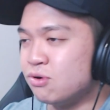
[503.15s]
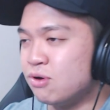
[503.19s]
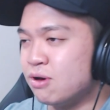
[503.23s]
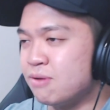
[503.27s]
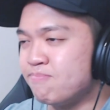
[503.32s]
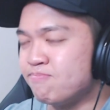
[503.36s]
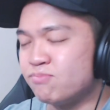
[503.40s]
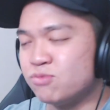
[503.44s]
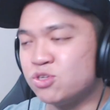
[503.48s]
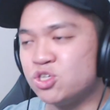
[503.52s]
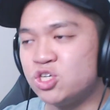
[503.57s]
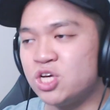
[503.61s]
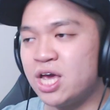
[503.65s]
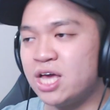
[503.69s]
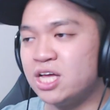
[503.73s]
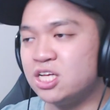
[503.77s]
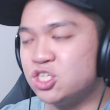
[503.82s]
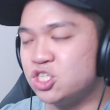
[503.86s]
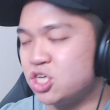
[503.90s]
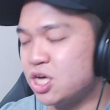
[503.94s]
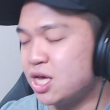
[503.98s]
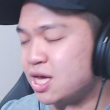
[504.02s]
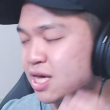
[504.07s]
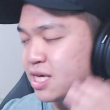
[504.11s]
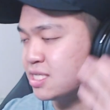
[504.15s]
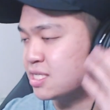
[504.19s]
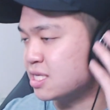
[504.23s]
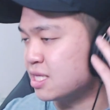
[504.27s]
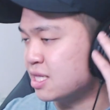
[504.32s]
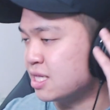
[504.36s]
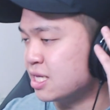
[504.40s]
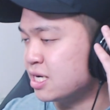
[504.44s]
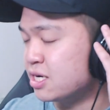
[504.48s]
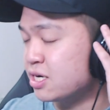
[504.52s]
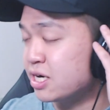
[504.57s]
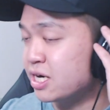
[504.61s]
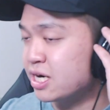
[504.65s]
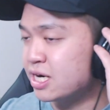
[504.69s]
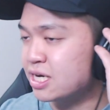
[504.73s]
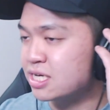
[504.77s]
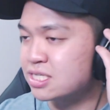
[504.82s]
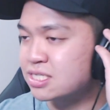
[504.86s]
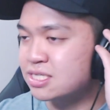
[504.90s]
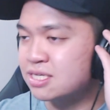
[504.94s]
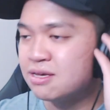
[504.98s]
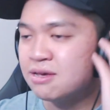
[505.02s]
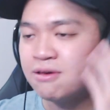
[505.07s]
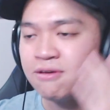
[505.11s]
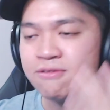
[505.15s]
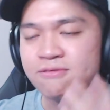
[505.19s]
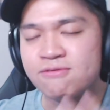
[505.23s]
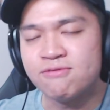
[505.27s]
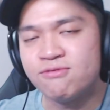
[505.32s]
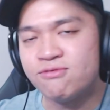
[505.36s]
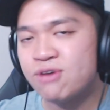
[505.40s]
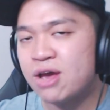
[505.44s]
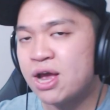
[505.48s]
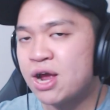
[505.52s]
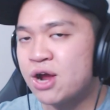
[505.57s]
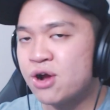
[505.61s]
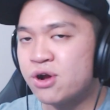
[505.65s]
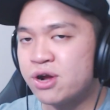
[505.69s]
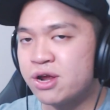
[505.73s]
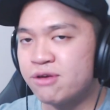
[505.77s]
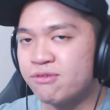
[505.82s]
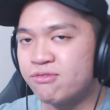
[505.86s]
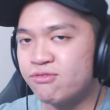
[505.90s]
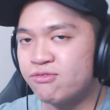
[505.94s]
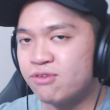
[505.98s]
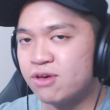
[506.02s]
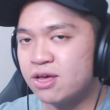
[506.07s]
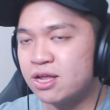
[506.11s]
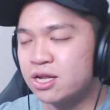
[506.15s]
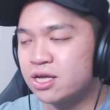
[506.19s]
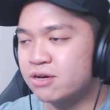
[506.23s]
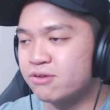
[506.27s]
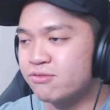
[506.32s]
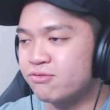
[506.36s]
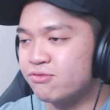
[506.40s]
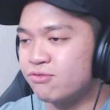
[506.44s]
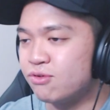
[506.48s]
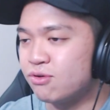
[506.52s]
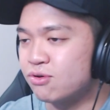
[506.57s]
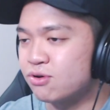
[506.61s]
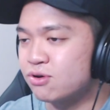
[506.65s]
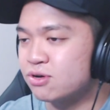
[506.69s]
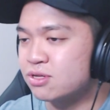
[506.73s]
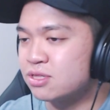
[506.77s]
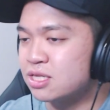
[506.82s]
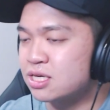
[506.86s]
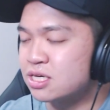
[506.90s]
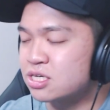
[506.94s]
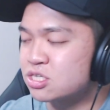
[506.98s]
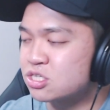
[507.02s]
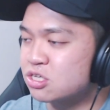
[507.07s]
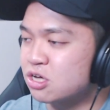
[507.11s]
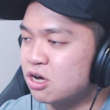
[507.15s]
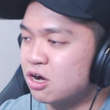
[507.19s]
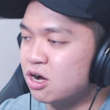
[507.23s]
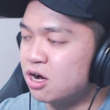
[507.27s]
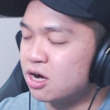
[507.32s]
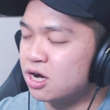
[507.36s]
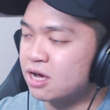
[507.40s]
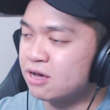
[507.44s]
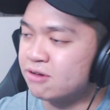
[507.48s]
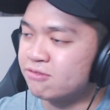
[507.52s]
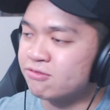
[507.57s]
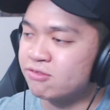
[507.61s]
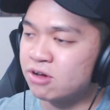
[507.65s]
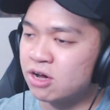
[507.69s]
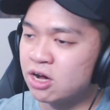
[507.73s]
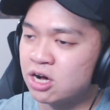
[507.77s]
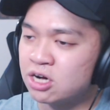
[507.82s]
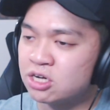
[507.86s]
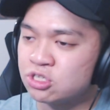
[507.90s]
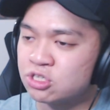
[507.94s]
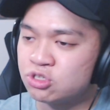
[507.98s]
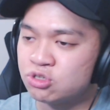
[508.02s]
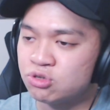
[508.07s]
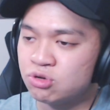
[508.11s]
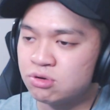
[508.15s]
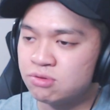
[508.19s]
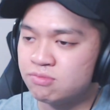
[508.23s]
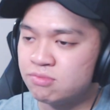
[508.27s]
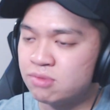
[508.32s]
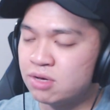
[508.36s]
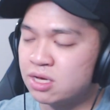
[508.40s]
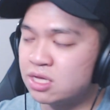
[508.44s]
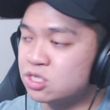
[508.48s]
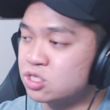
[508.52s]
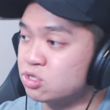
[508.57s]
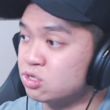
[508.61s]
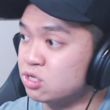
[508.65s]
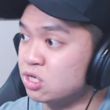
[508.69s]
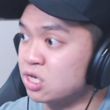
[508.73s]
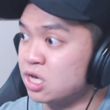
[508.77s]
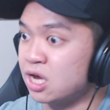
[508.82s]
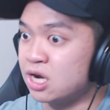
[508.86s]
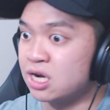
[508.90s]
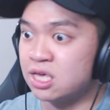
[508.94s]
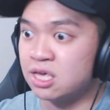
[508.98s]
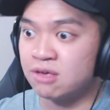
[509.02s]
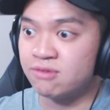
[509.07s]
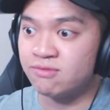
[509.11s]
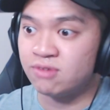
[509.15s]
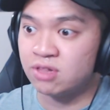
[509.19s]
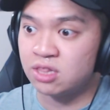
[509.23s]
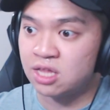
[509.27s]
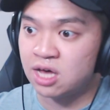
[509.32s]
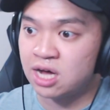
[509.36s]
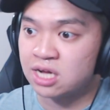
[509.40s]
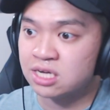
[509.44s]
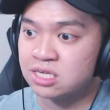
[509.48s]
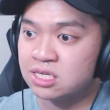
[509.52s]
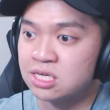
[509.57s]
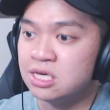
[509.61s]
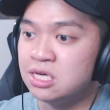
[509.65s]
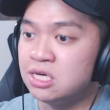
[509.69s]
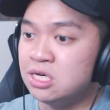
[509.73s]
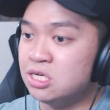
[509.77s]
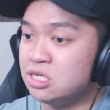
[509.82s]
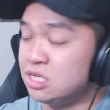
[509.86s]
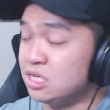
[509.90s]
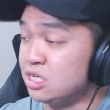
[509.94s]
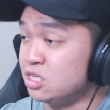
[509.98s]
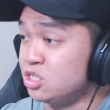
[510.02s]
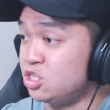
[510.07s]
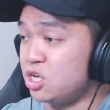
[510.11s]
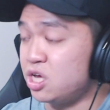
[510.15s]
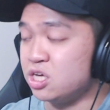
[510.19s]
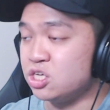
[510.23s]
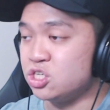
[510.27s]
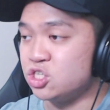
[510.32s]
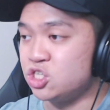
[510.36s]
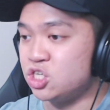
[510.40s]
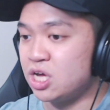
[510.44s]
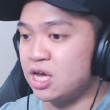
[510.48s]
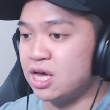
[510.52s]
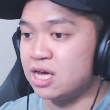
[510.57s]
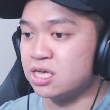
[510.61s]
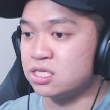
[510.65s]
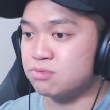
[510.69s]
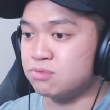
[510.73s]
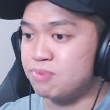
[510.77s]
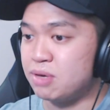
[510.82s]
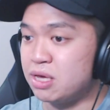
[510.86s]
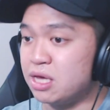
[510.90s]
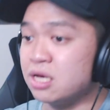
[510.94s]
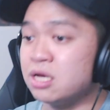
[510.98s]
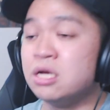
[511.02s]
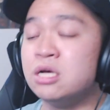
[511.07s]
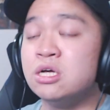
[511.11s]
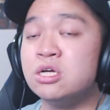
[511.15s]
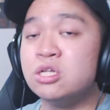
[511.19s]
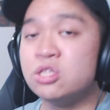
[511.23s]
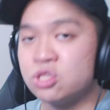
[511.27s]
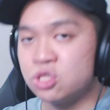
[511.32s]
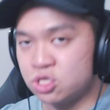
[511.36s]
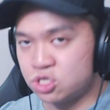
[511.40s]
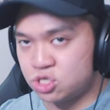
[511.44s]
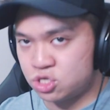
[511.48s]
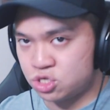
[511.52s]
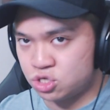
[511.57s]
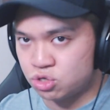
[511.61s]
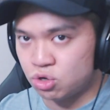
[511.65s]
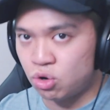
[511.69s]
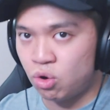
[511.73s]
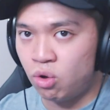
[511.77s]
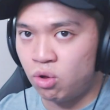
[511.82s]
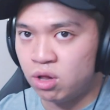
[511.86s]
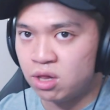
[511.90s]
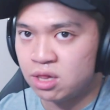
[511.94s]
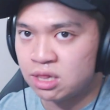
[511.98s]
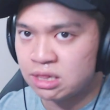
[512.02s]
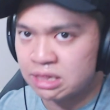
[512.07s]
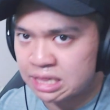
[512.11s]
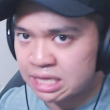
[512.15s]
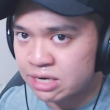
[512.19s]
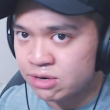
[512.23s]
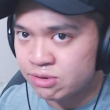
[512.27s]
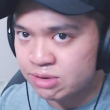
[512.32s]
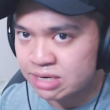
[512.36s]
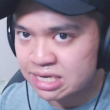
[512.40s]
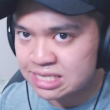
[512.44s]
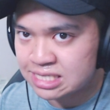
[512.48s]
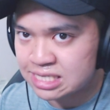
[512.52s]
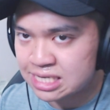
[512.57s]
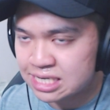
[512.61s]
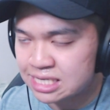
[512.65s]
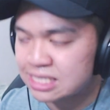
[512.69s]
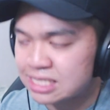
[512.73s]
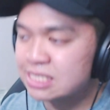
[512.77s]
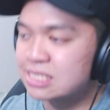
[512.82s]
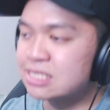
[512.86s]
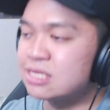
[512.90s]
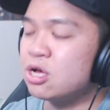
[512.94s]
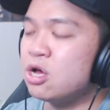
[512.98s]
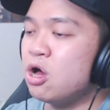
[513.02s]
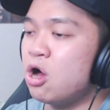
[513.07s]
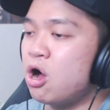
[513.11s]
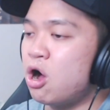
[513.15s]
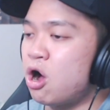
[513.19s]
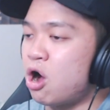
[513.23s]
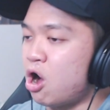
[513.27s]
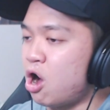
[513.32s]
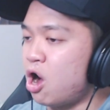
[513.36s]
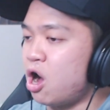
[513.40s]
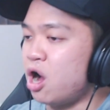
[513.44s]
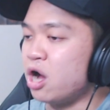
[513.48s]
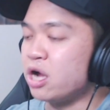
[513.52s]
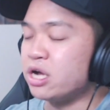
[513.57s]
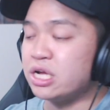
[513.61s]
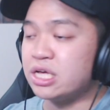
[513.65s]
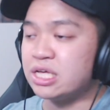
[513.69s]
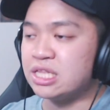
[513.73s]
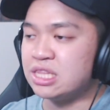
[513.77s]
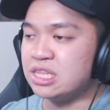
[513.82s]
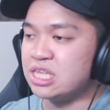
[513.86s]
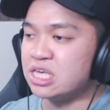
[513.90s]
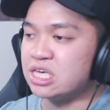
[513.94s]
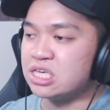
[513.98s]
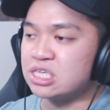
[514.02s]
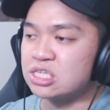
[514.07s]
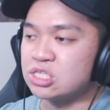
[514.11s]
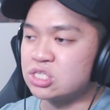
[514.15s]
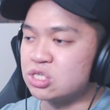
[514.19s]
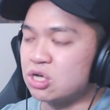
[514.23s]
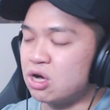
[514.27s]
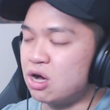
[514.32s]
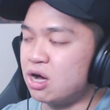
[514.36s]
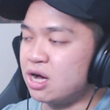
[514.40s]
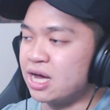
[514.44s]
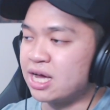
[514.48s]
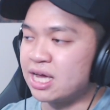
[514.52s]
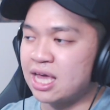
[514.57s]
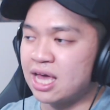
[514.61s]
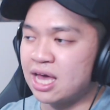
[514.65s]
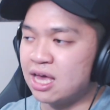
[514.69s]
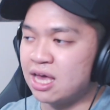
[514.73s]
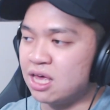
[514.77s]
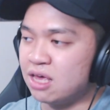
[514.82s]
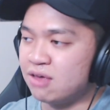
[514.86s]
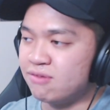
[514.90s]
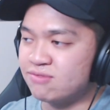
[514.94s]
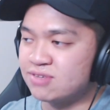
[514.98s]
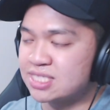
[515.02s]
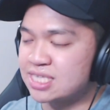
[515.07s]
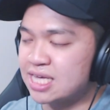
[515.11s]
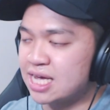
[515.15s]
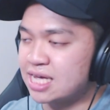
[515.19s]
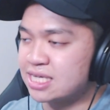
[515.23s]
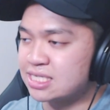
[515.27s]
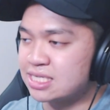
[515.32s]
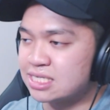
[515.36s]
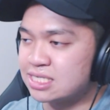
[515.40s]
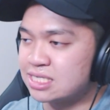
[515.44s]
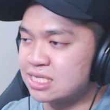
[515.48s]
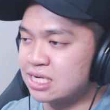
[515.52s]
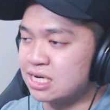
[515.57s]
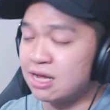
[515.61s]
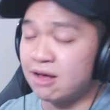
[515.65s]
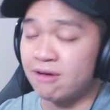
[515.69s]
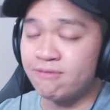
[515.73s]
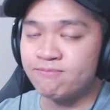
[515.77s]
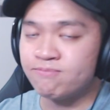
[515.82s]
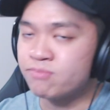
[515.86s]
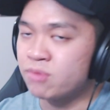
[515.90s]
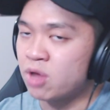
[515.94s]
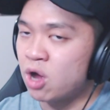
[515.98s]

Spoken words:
And JJ's lyrics, very fitting for this song, I've got to admit. So you got to give a lot to JJ as being the sole lyricist on this song. I can't emphasize this enough.